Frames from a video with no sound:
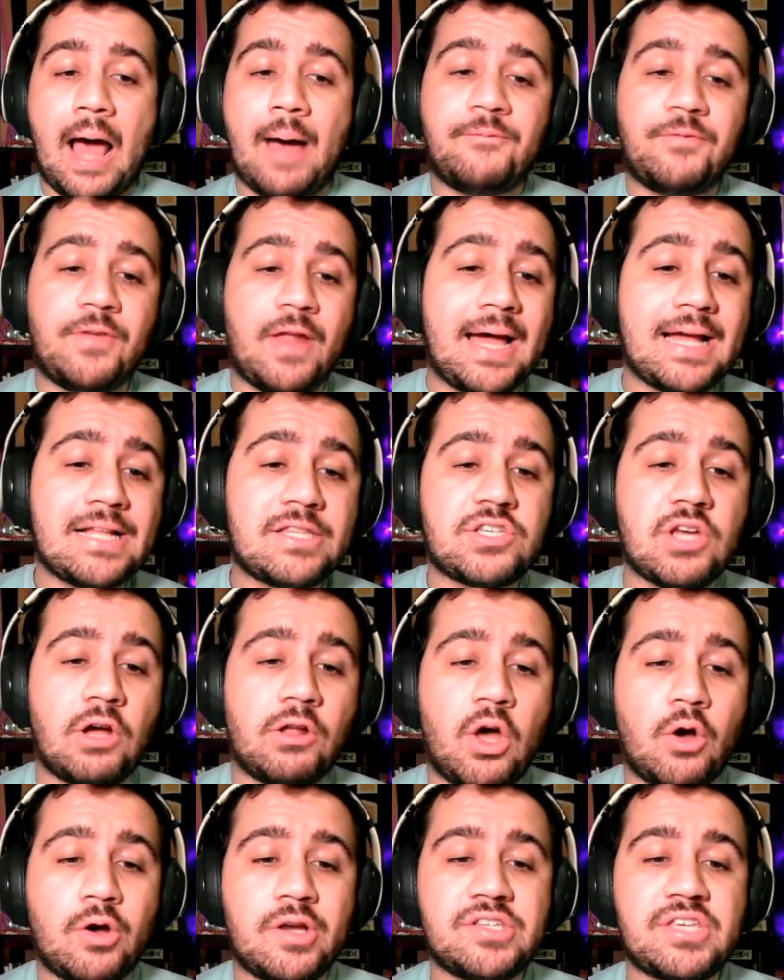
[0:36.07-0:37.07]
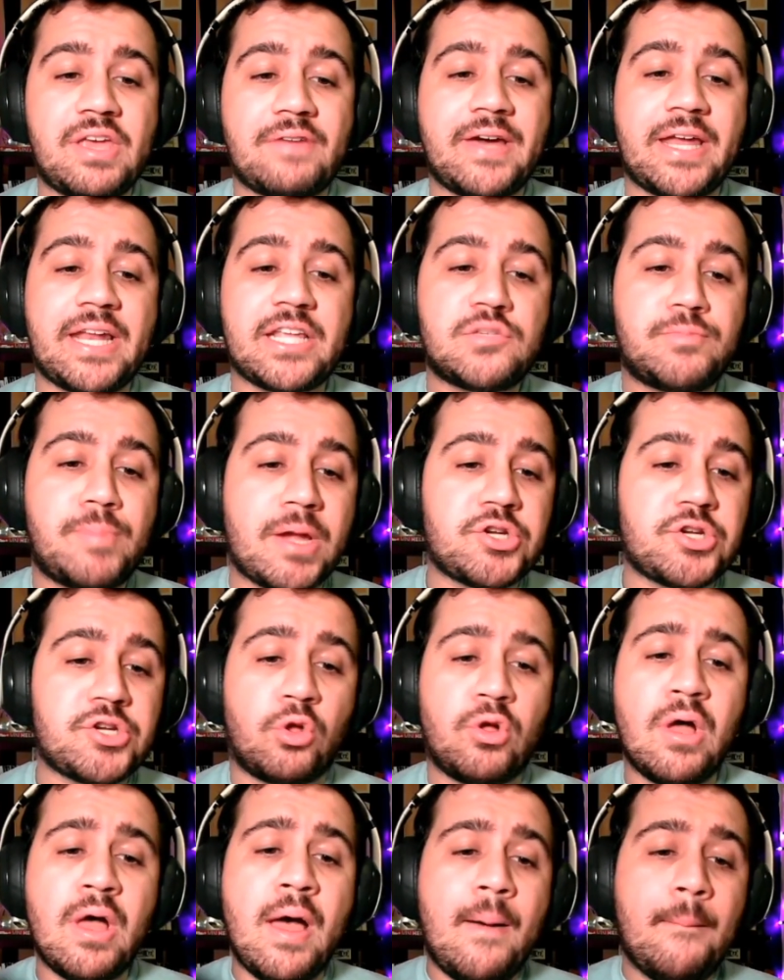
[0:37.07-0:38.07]
I'm flying solo because I've got a
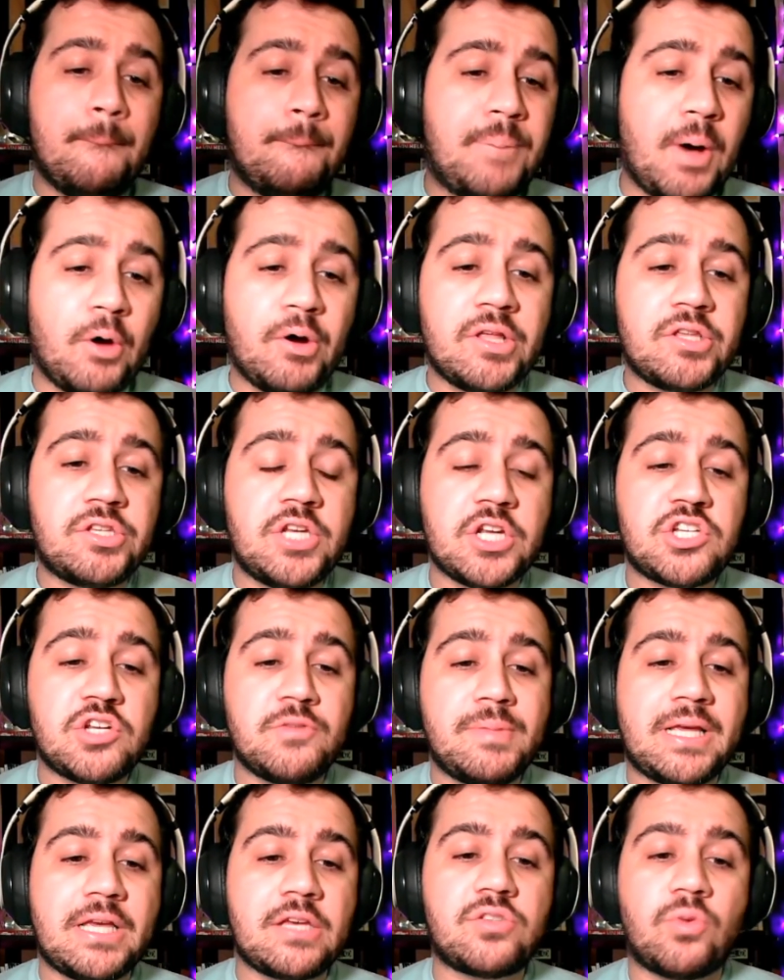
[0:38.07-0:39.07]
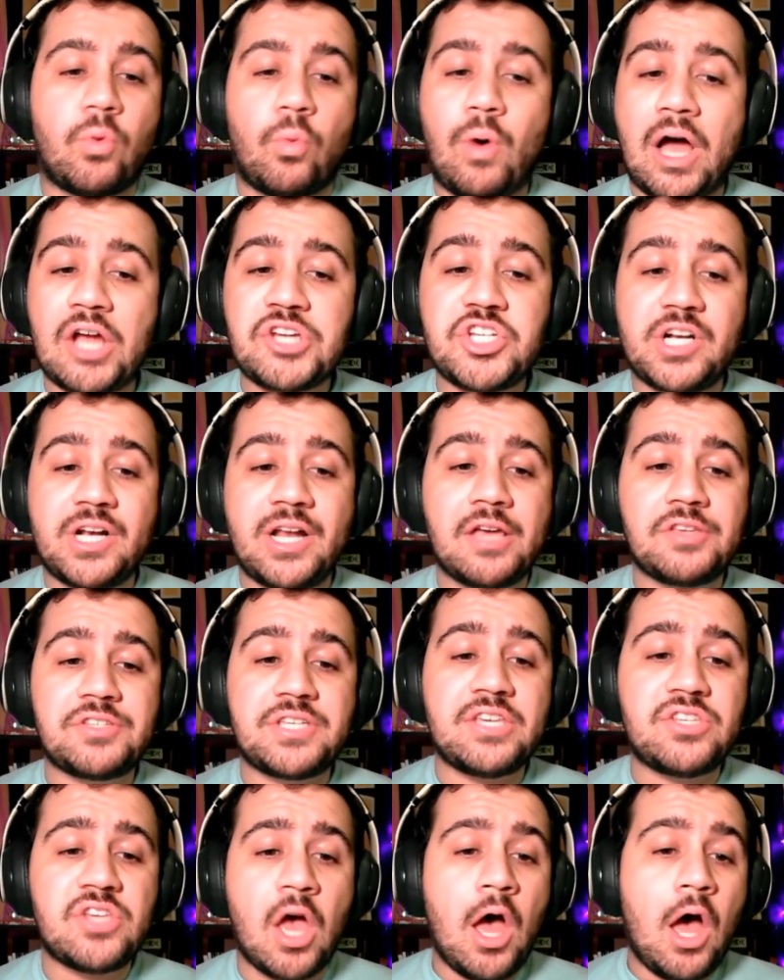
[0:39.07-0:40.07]
special bonus edition because the Washington
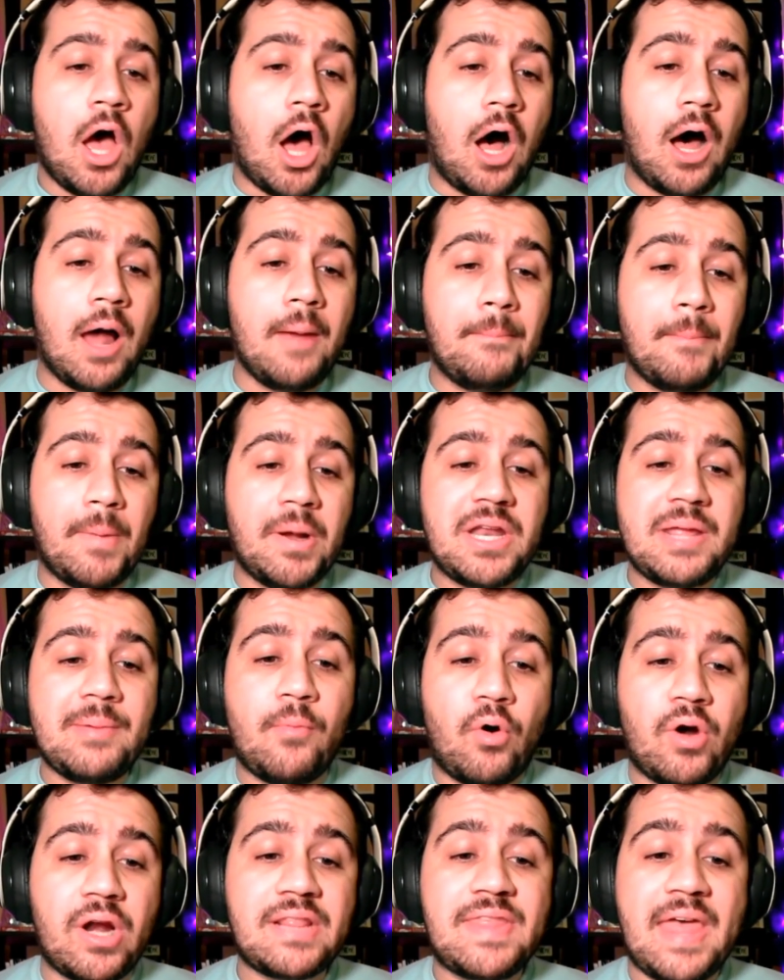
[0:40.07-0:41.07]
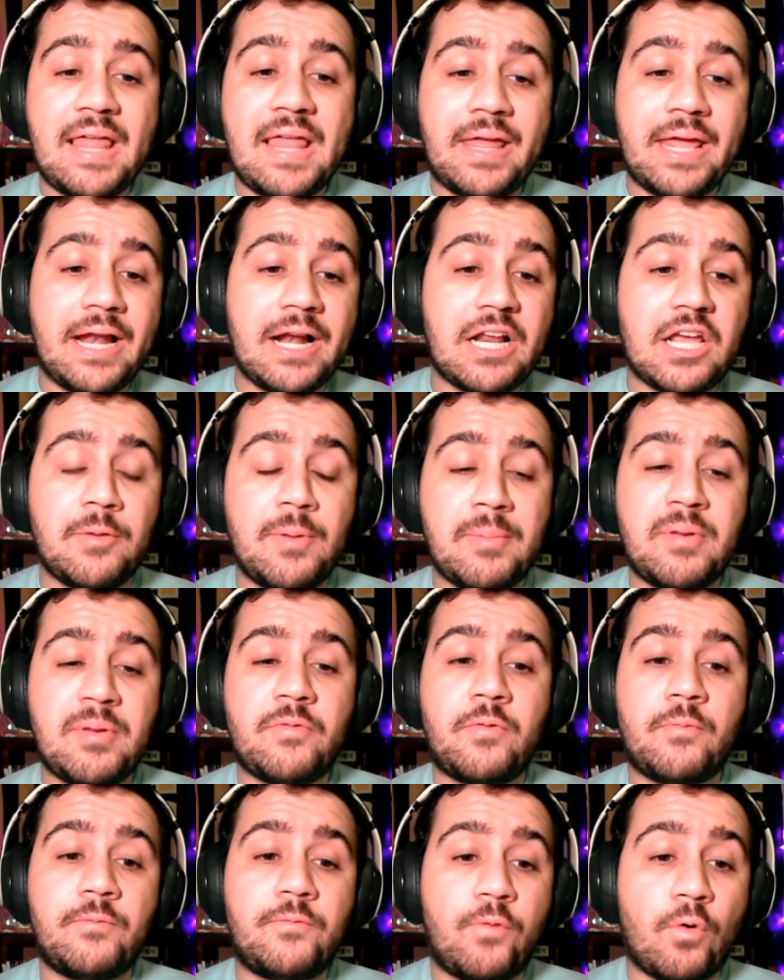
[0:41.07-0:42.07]
Huskies on Monday morning, they landed a
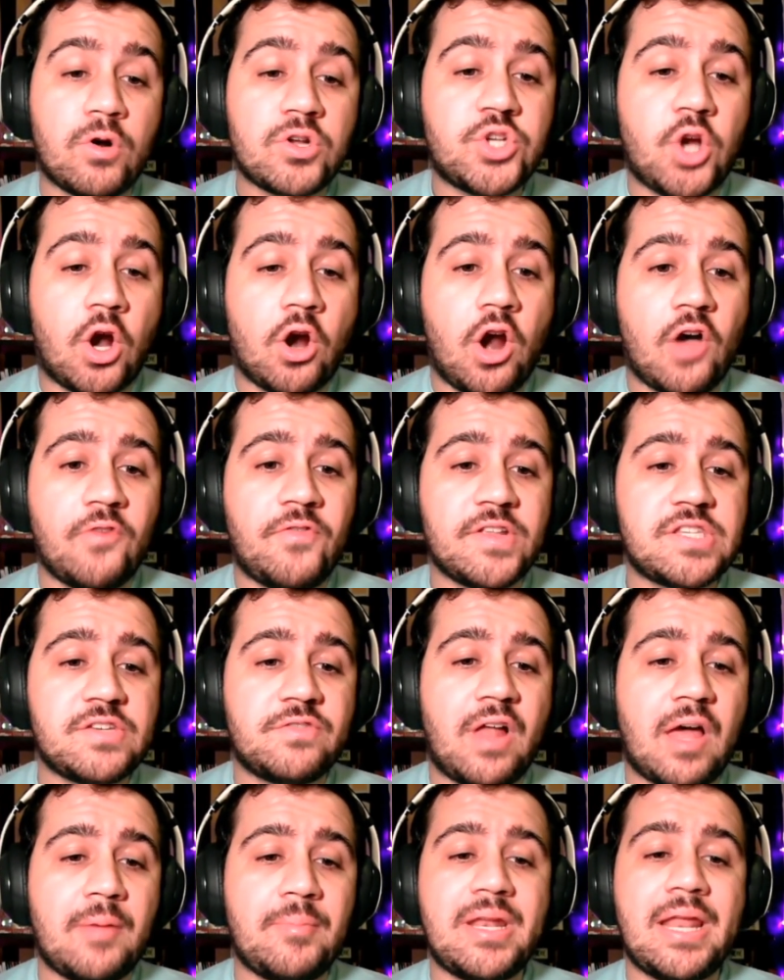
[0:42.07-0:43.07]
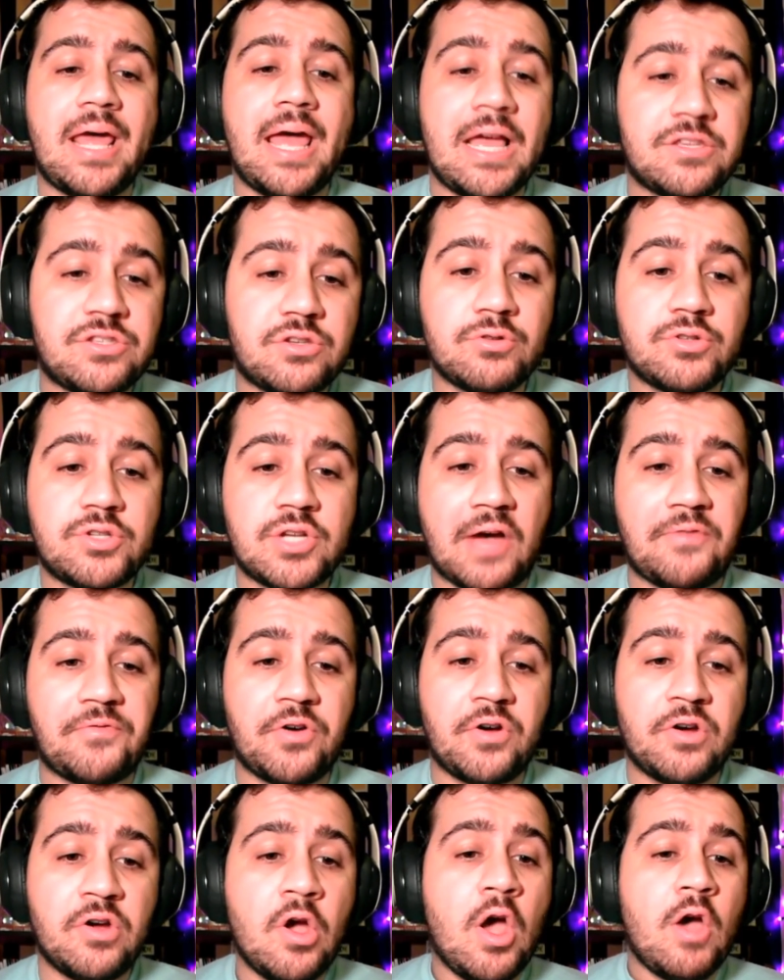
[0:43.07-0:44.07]
commitment from four-star offensive lineman Esun
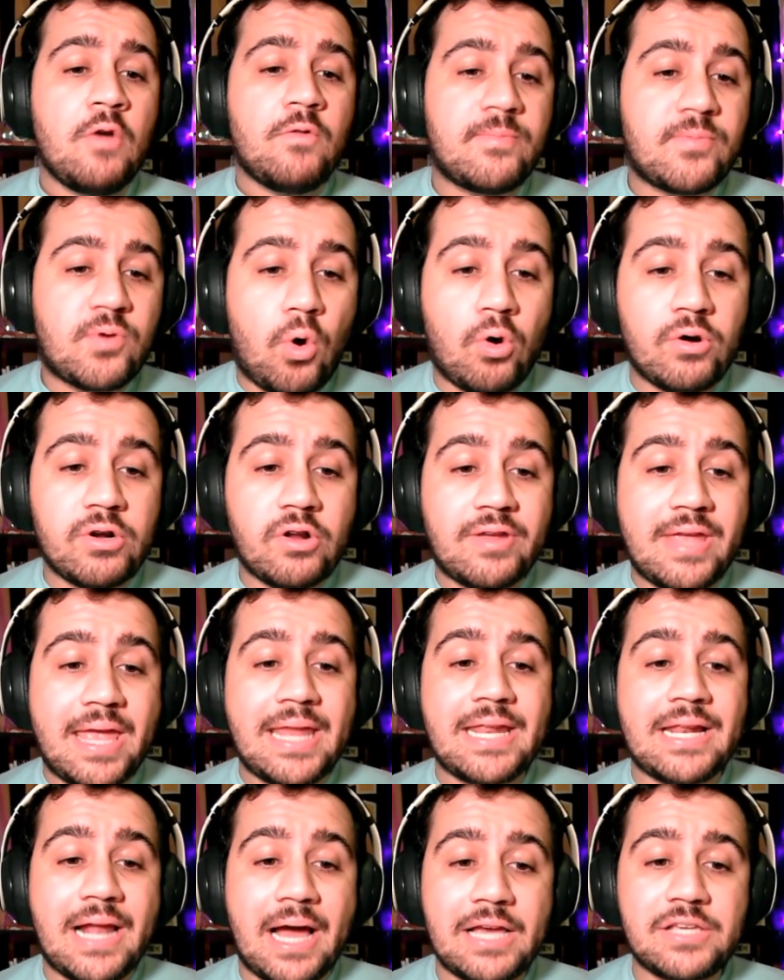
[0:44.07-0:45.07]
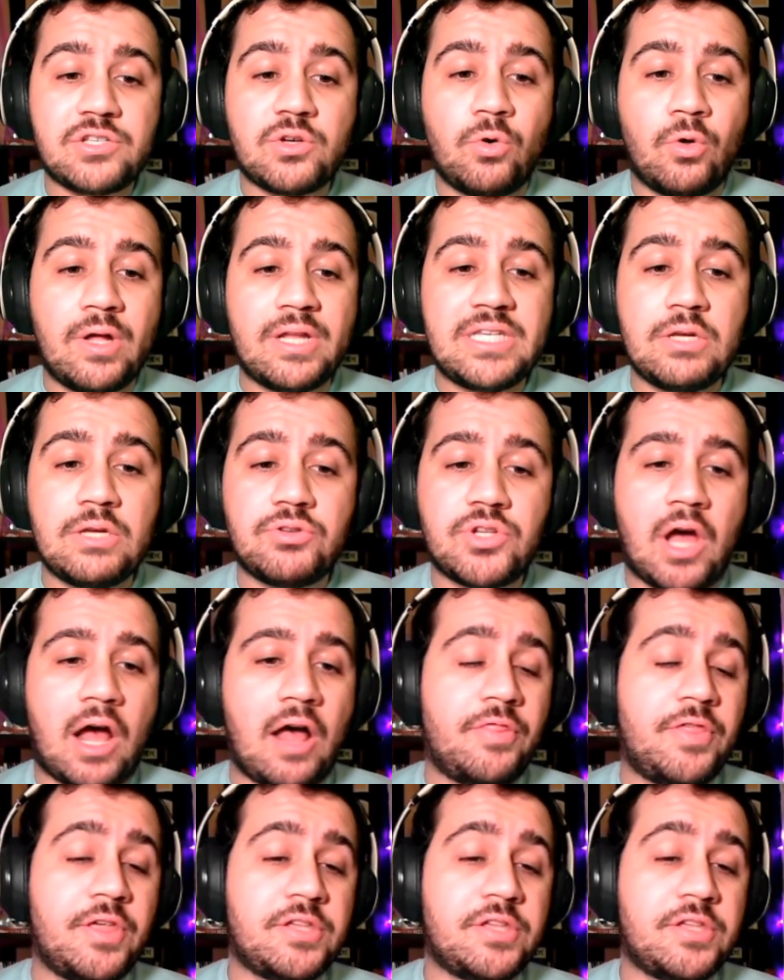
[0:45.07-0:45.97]
Tafa from Corner Canyon High School in Utah.